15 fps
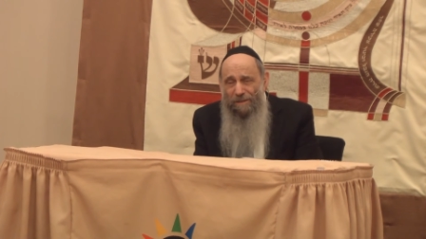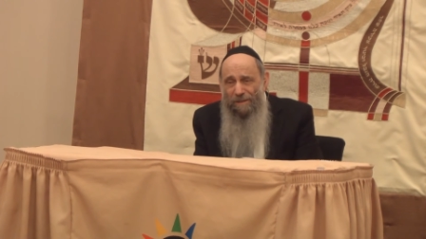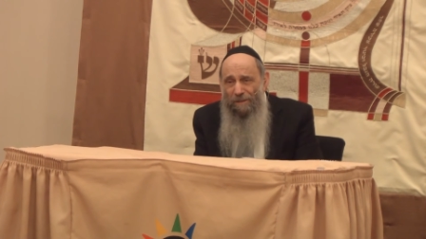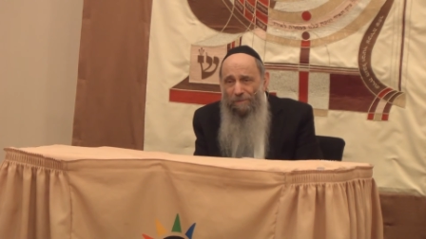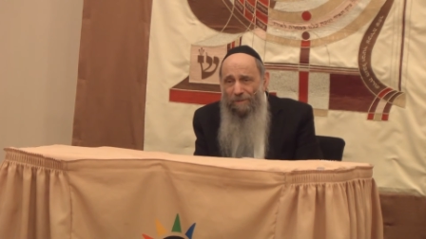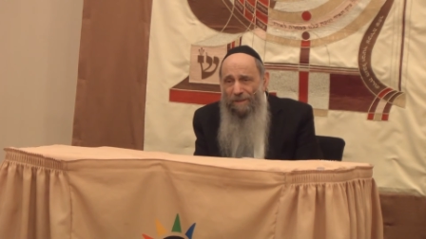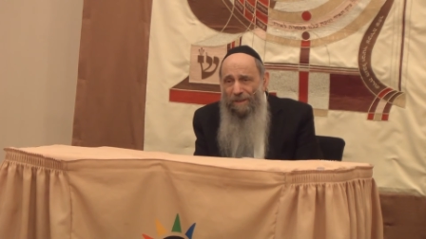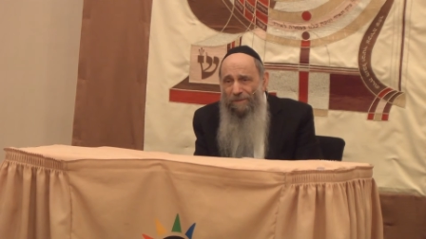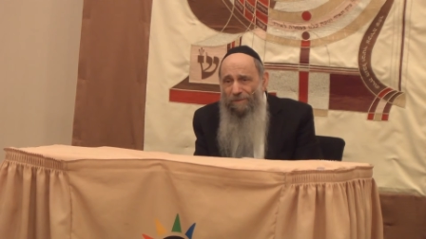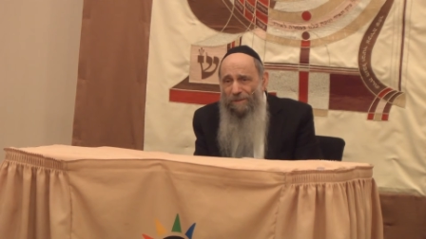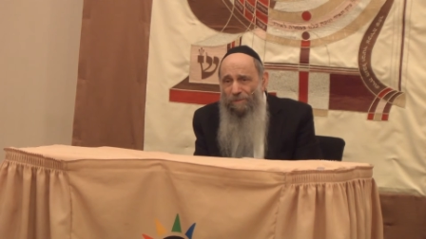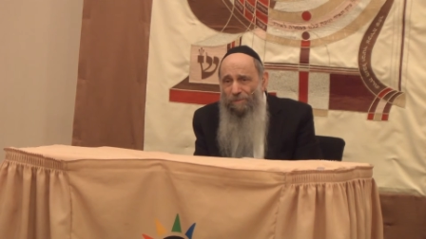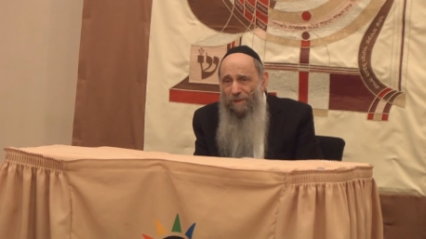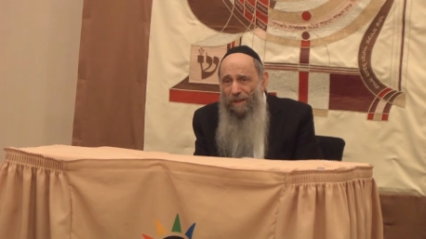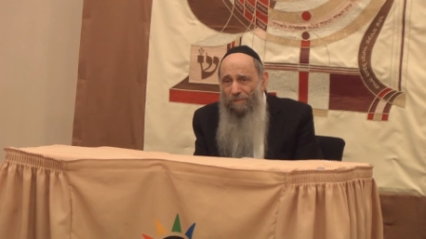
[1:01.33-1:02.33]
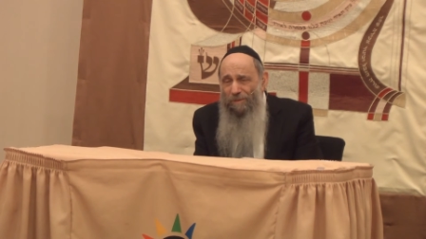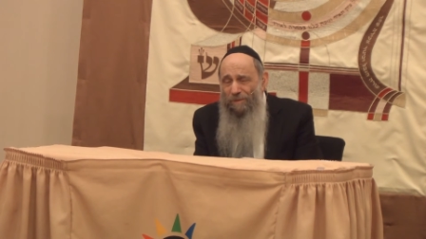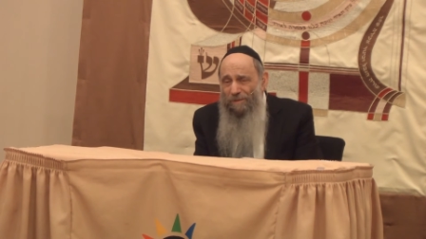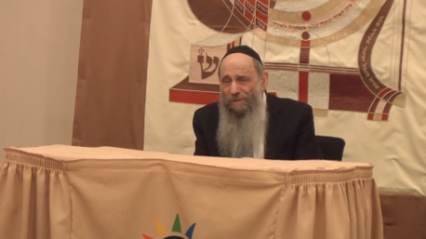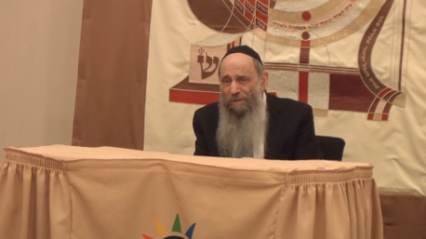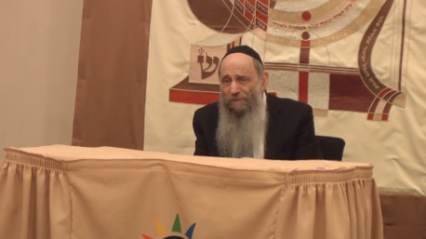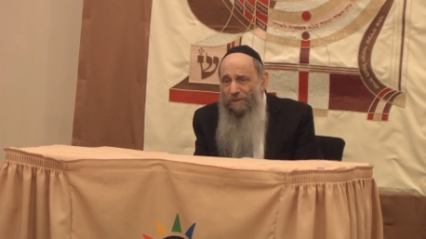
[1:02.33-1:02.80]
they won't have this
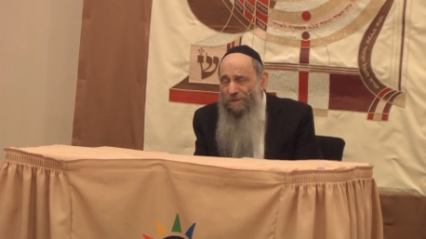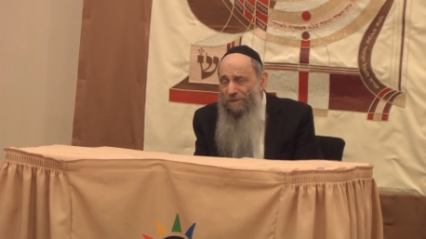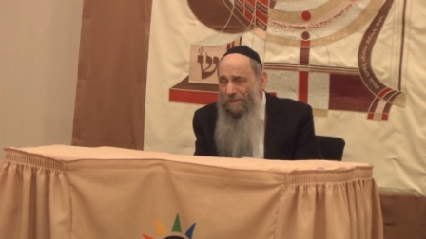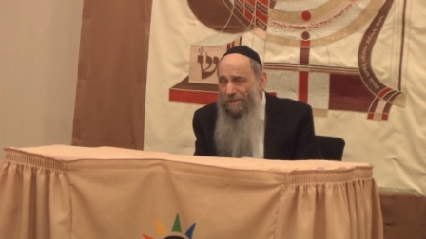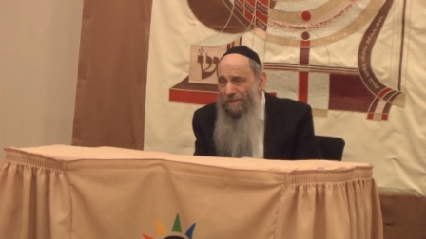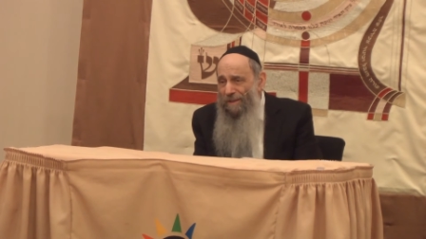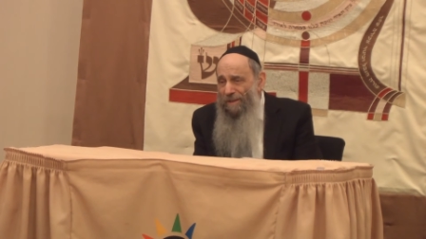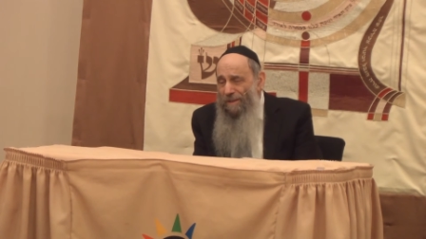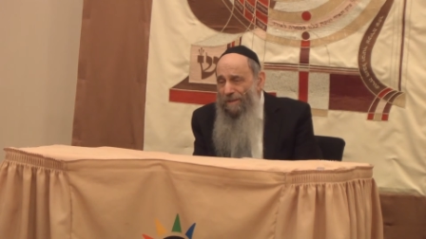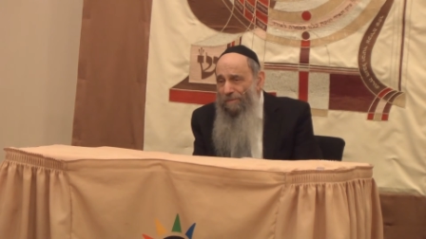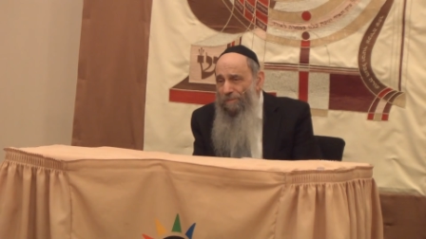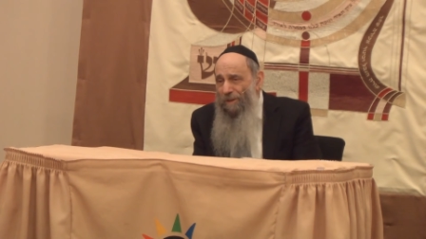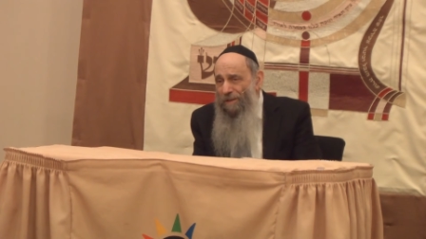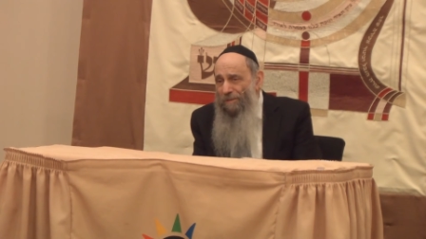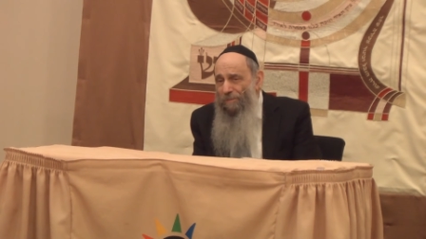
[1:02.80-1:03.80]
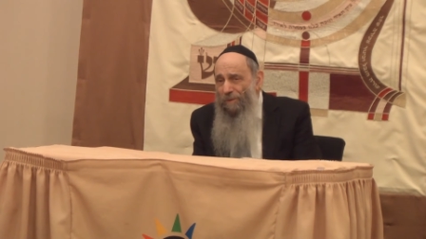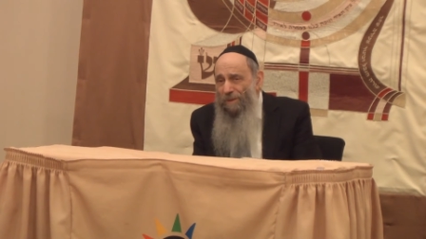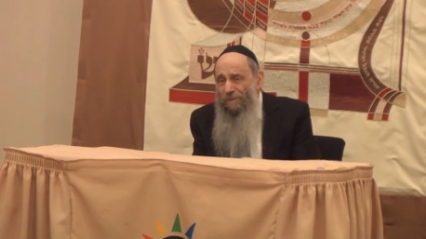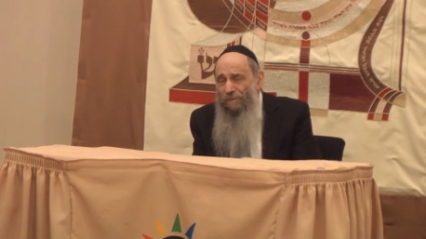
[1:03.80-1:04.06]
problem so much. But when